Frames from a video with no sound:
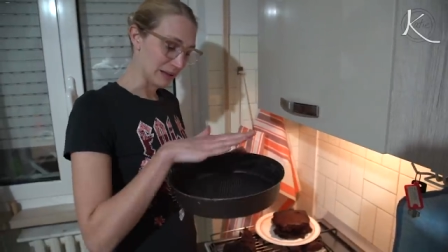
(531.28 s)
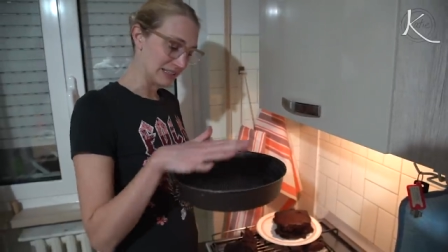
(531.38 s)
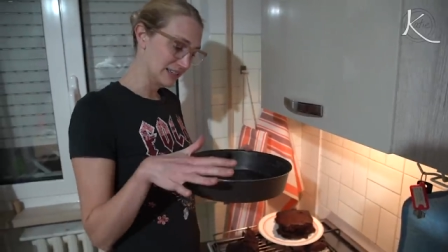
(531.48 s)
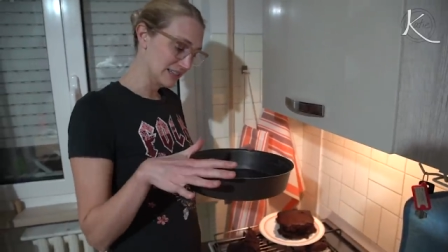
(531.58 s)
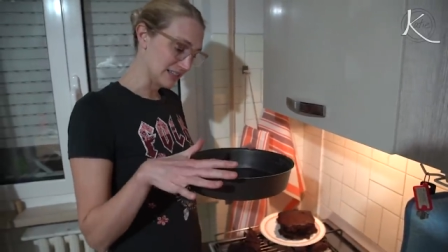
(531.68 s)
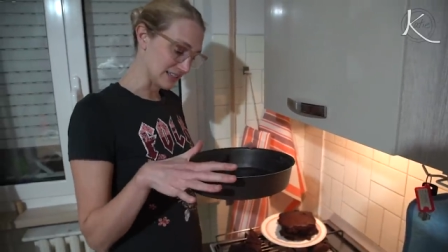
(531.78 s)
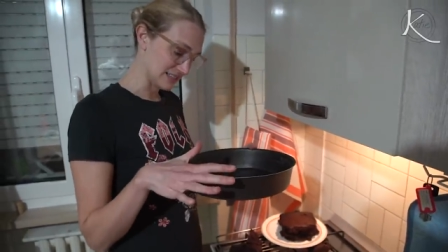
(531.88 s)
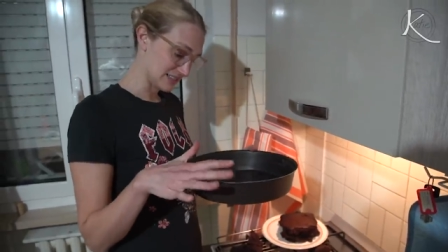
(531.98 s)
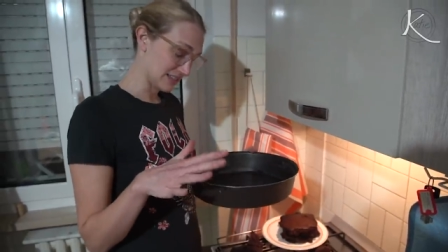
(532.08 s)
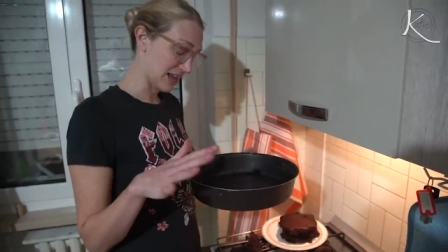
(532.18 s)
I baked it in
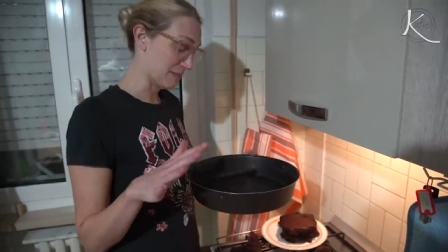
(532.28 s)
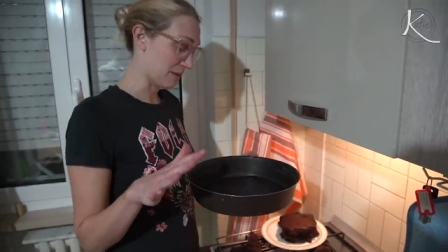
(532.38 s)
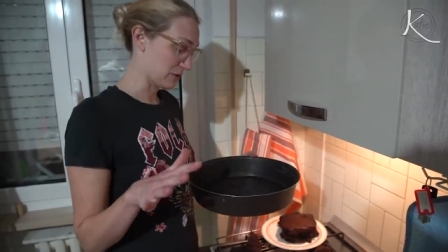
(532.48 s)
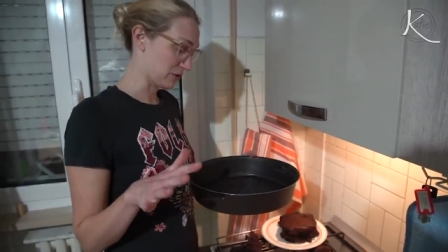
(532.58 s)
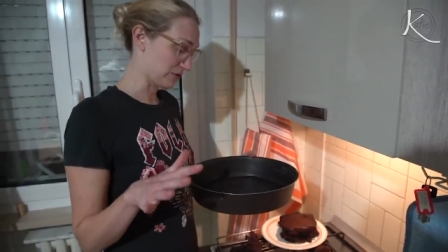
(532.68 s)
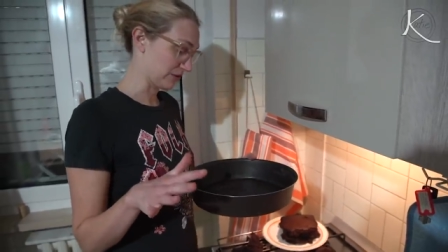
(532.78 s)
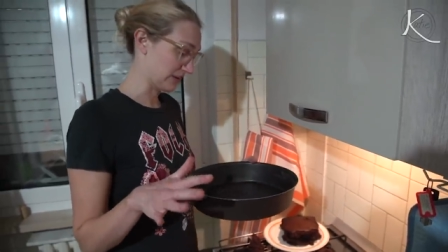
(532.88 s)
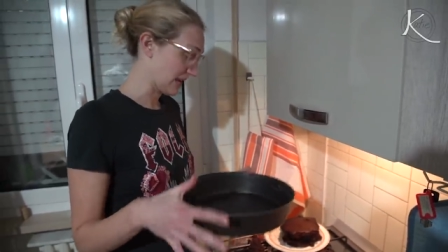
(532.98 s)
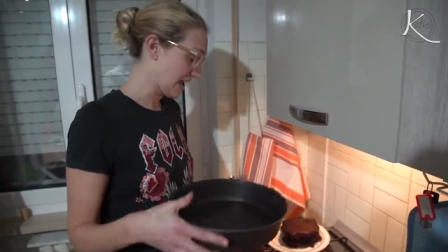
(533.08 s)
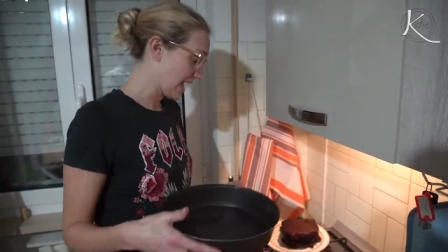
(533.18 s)
this, came out
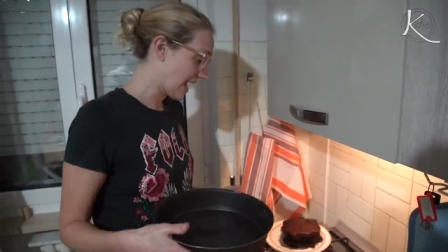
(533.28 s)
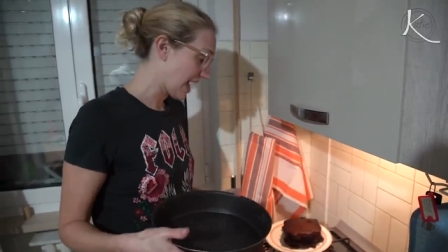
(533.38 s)
beautifully.